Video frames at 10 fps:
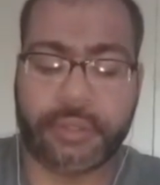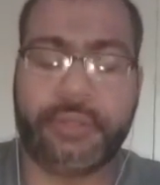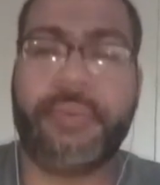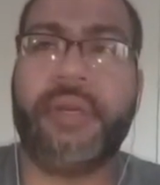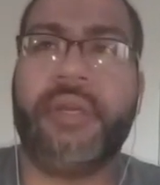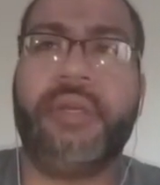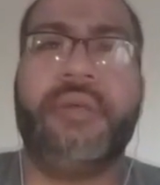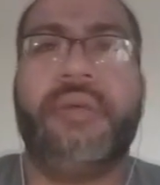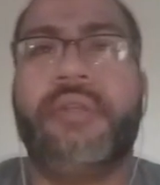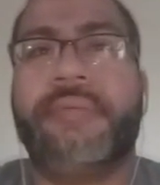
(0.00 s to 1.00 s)
pretty
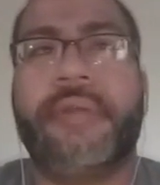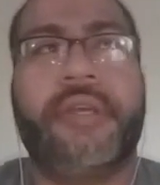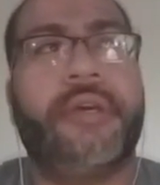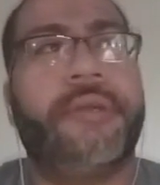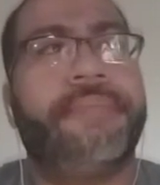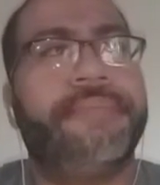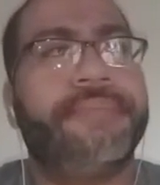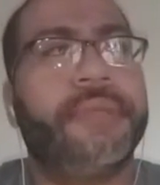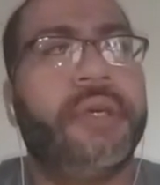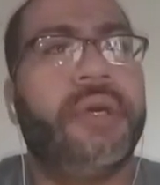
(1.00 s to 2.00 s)
good.
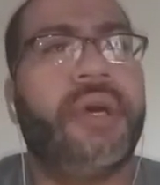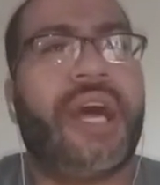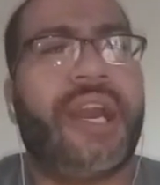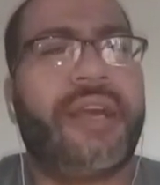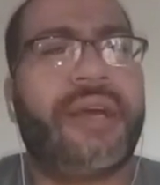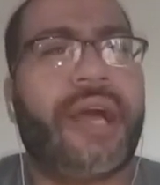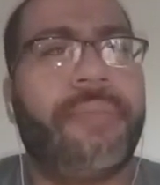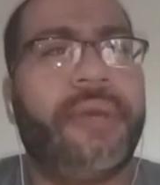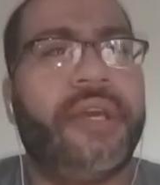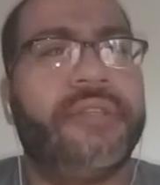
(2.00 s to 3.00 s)
I like
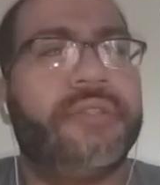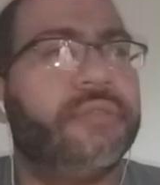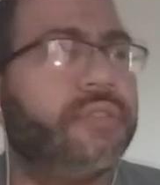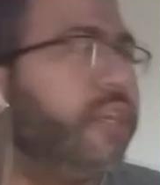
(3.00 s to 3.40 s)
IPAs